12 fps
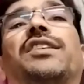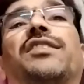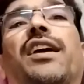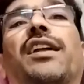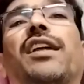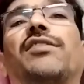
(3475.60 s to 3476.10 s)

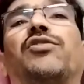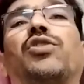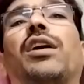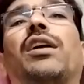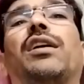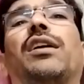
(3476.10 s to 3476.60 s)
And also
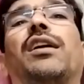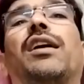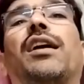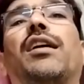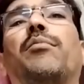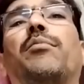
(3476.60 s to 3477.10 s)
the
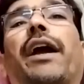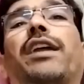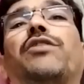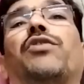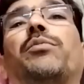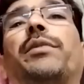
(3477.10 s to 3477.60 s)

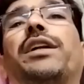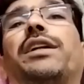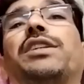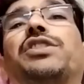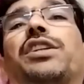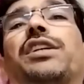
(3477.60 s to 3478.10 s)
mindful
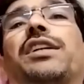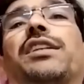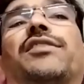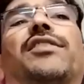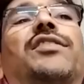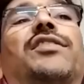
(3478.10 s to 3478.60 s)
meditation
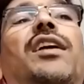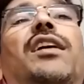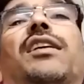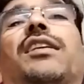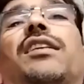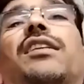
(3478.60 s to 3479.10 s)
increases
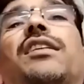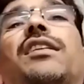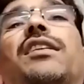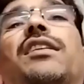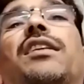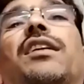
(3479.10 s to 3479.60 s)
the
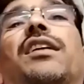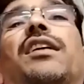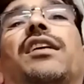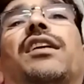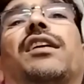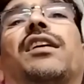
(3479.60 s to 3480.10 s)
uh,
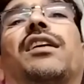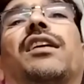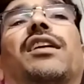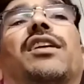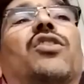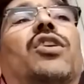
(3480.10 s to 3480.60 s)

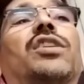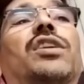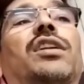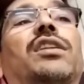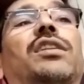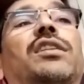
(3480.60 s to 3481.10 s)

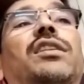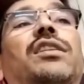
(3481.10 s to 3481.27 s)
cortical